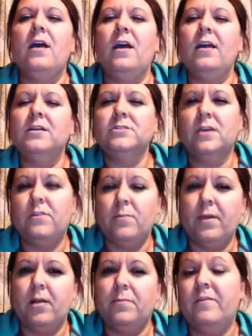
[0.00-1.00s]
I also have a
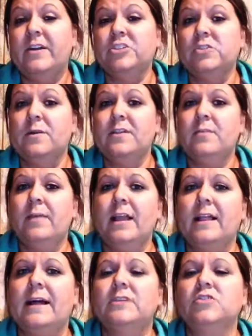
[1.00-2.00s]
paraprofessional within my
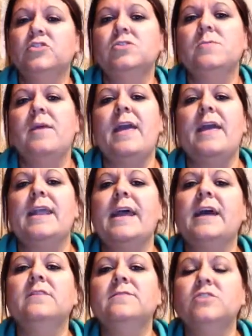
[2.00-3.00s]
classroom, and I
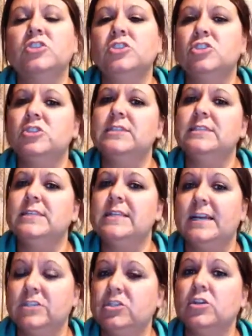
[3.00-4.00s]
have certain students sit
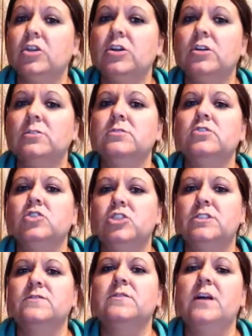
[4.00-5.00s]
next to her
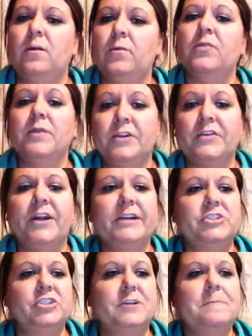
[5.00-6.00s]
just to help with
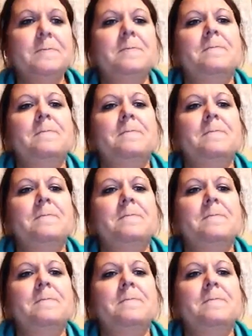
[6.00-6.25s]
redirection.